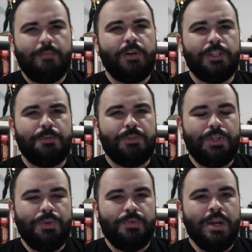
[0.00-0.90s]
volume
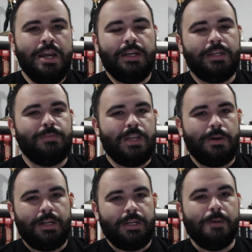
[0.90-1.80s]
two comes
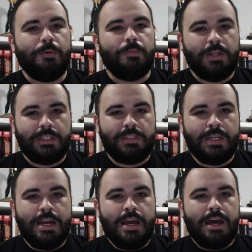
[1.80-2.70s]
out in a couple
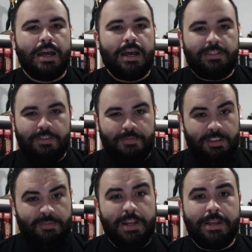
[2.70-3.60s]
months uh, as of
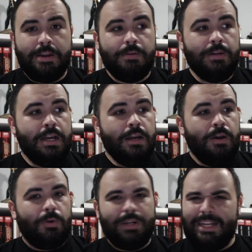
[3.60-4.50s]
this video,
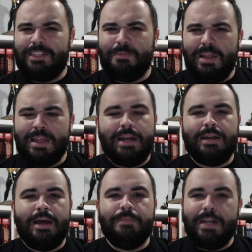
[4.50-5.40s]
or next month, I,
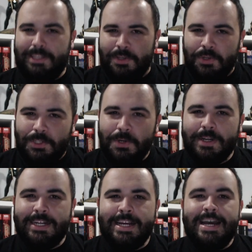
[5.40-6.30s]
I'm not too
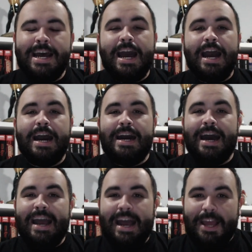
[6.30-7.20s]
sure.
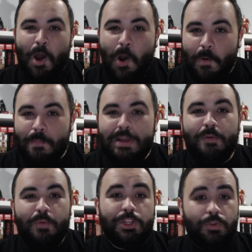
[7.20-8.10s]
Uh, I, I hope
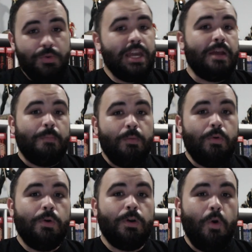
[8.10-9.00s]
that we do get
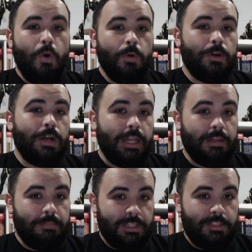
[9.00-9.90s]
more horror
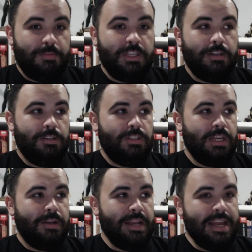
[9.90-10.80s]
elements, because
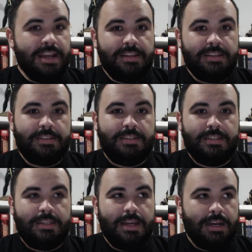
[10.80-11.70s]
there
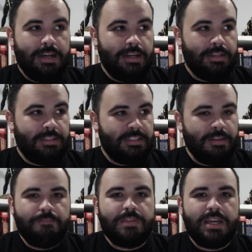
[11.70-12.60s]
is uh,
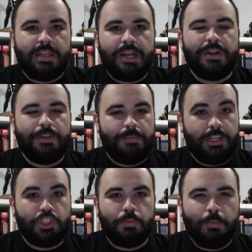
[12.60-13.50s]
something there to be
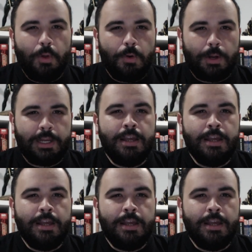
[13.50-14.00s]
explored